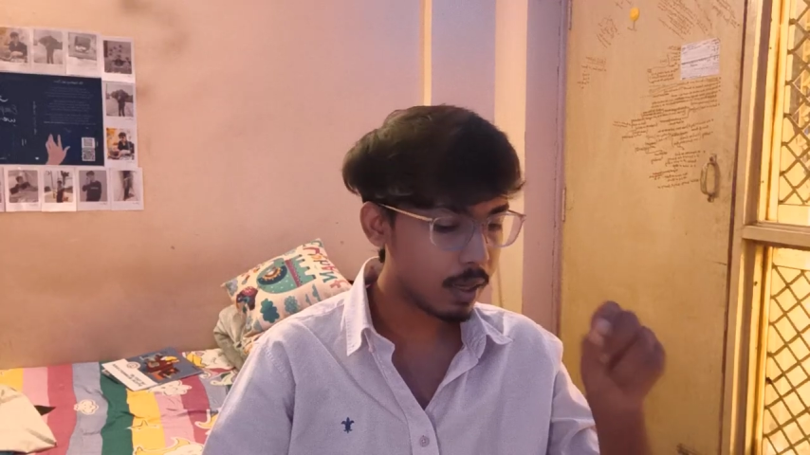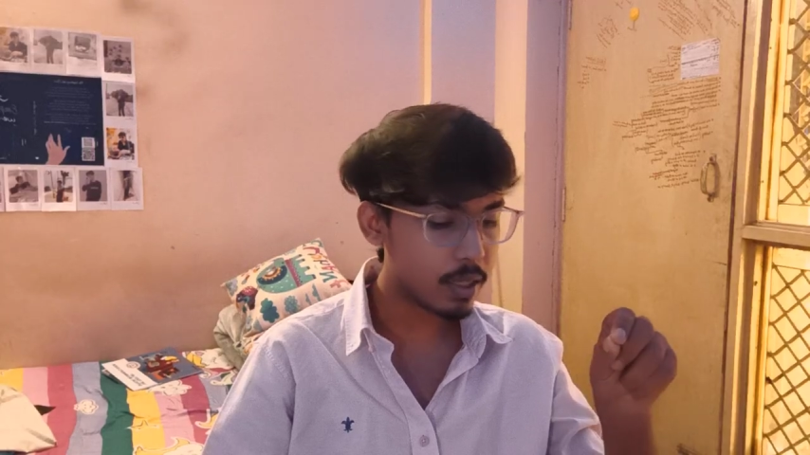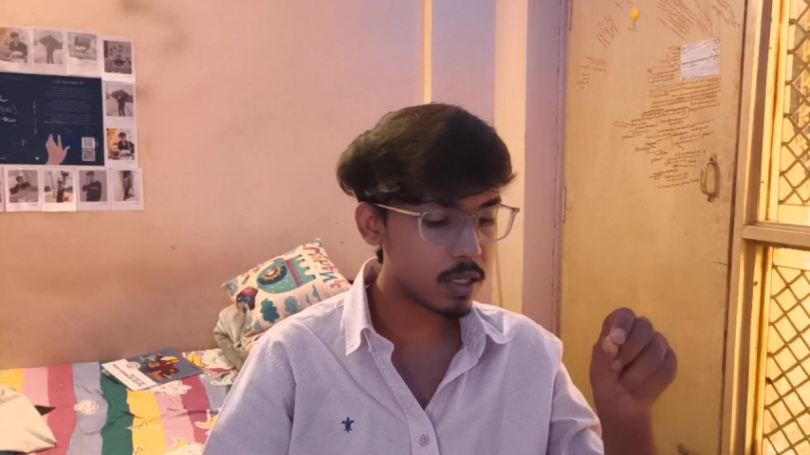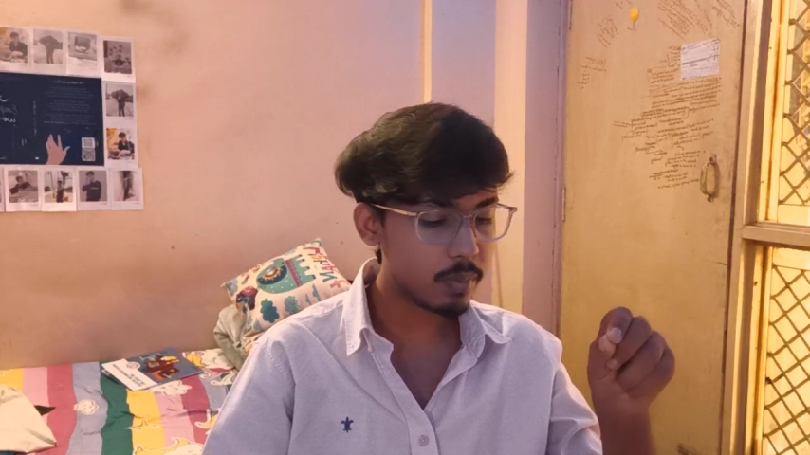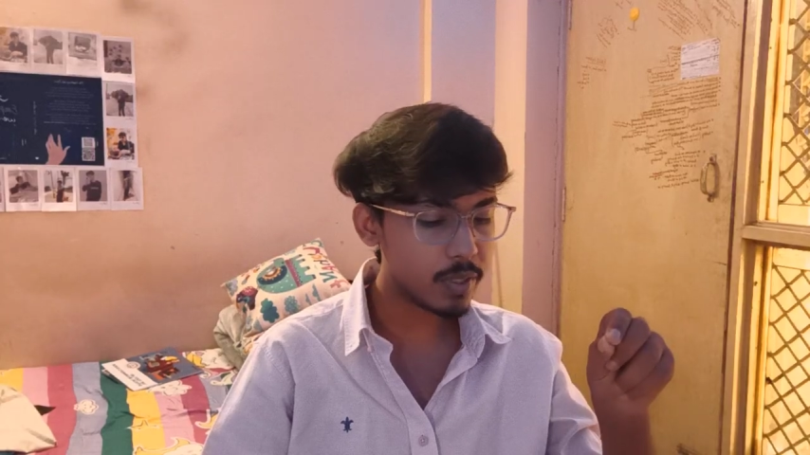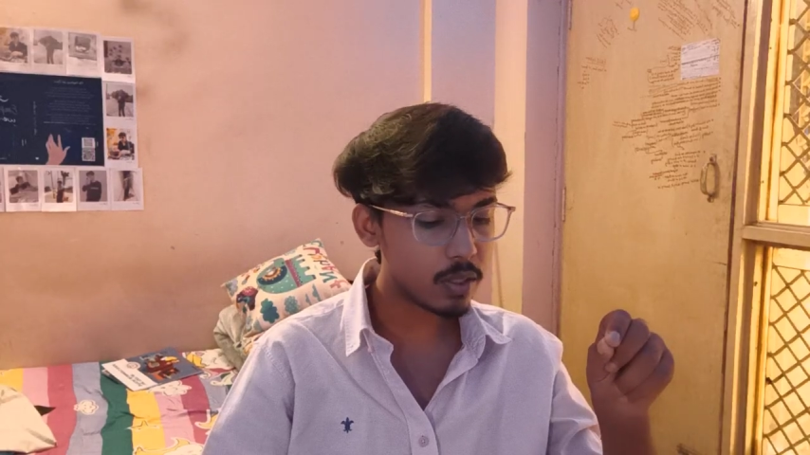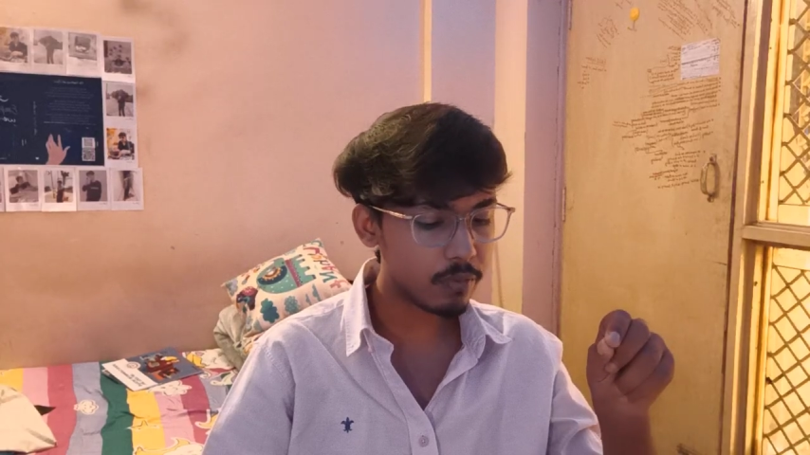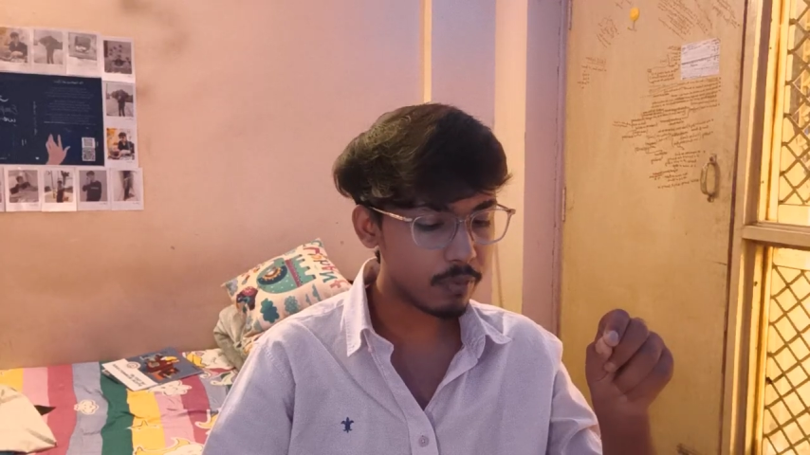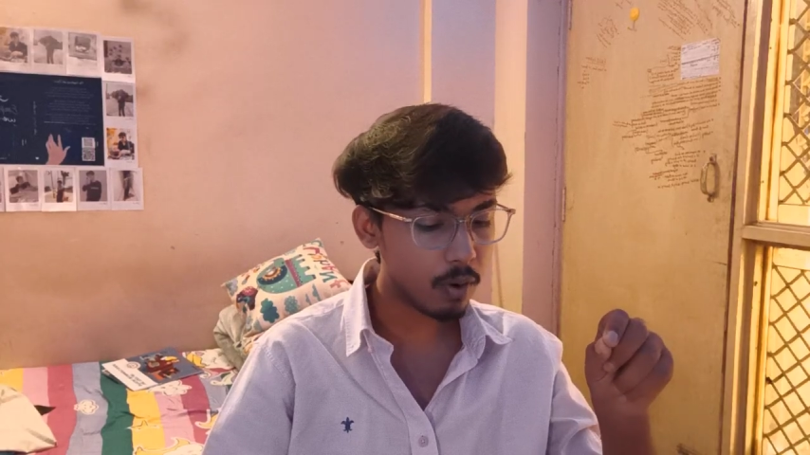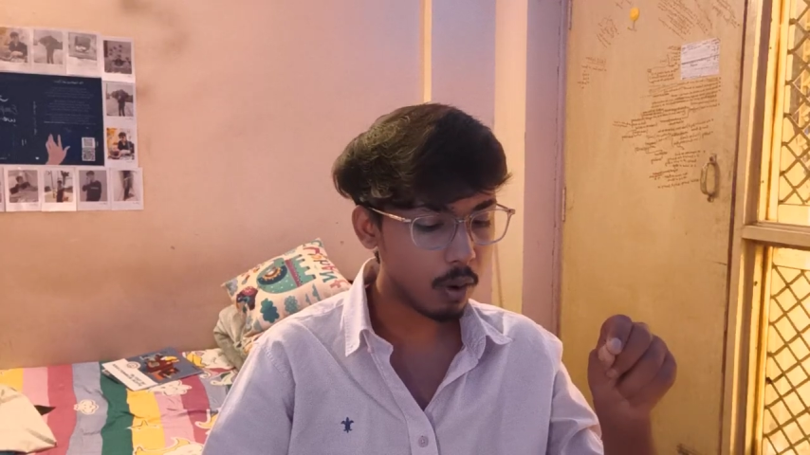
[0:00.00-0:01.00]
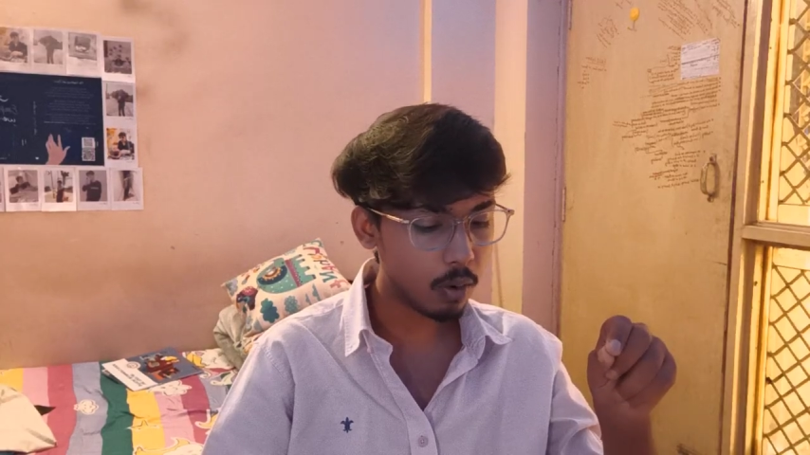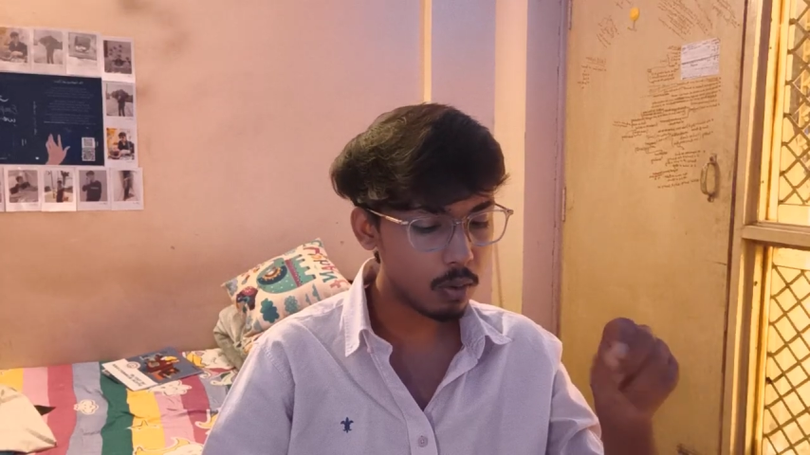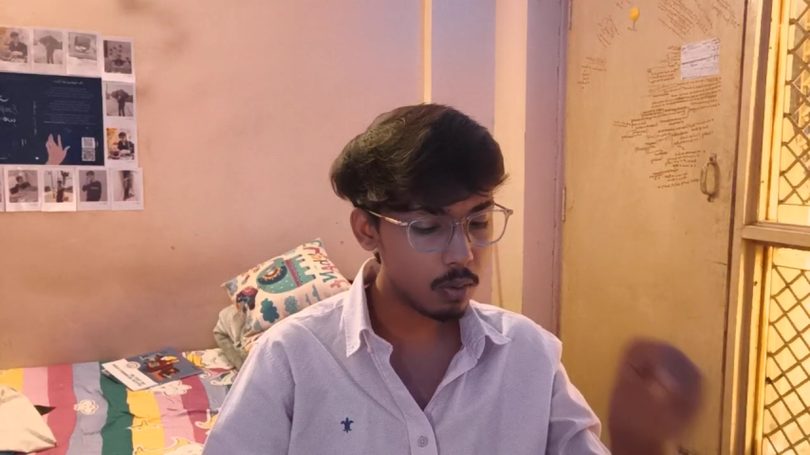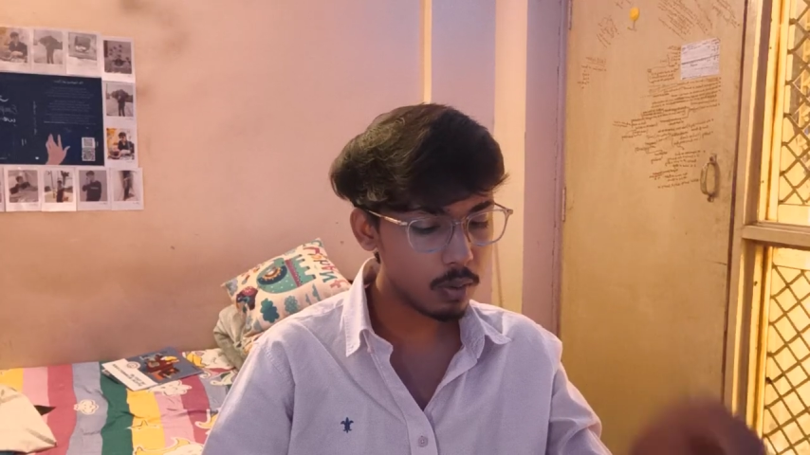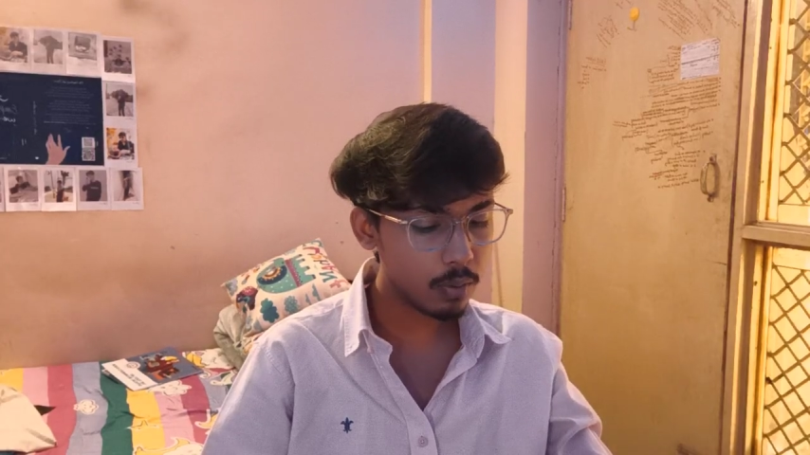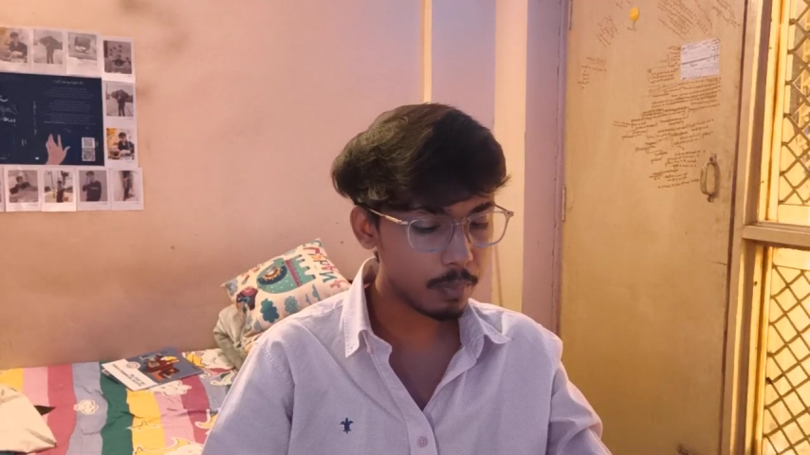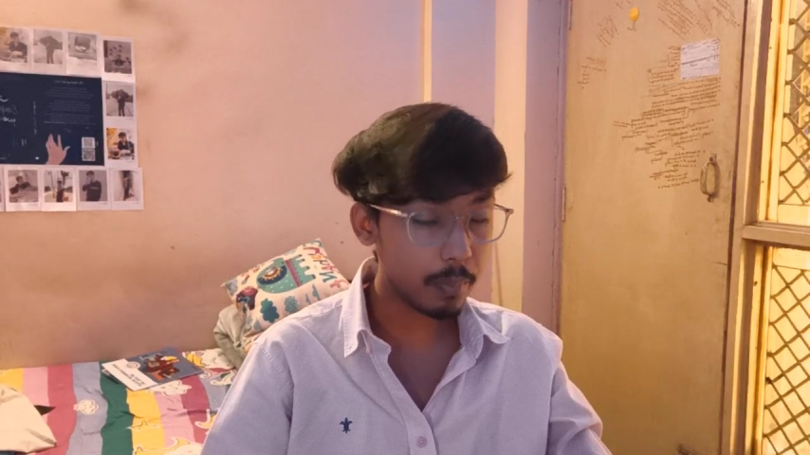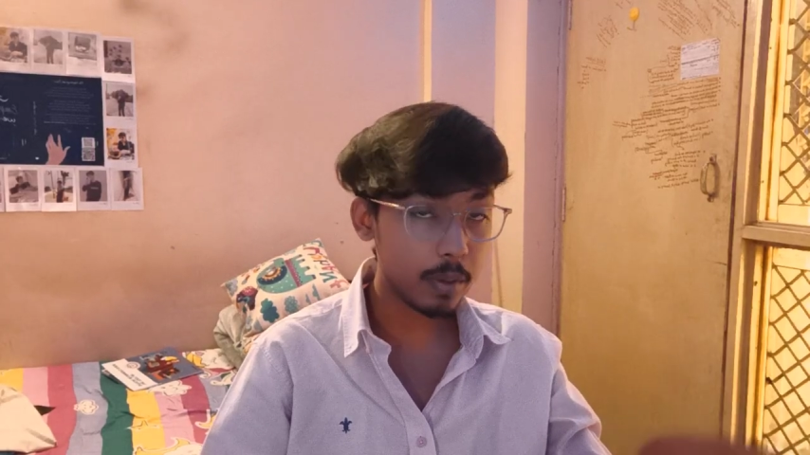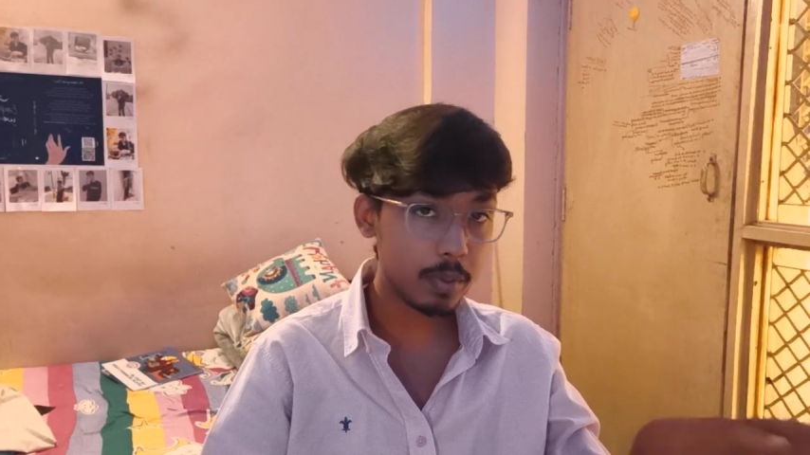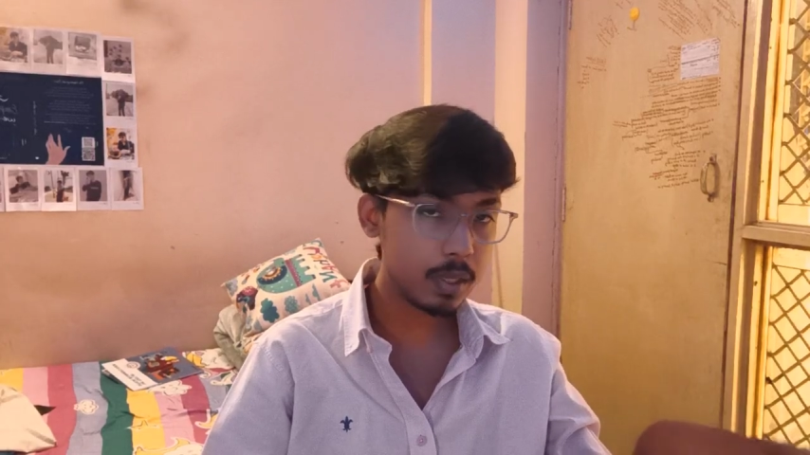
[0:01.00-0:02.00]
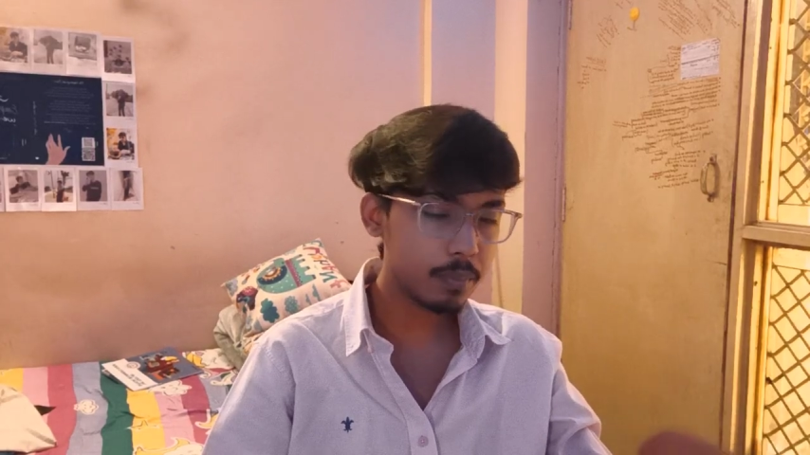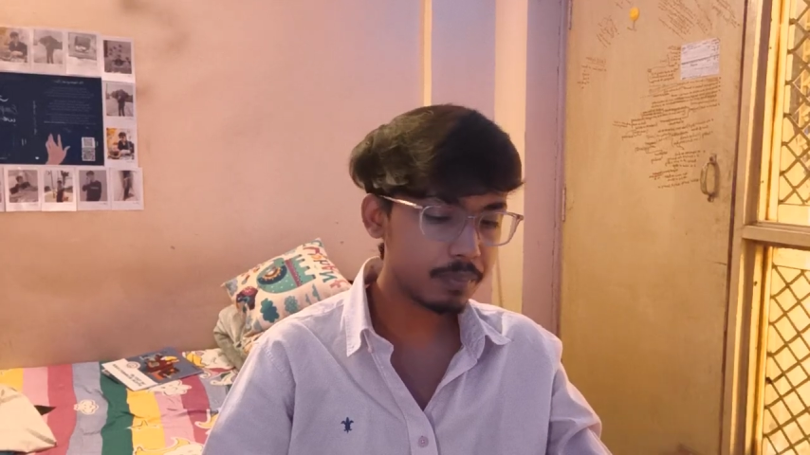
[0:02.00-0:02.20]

little bit of hollow maybe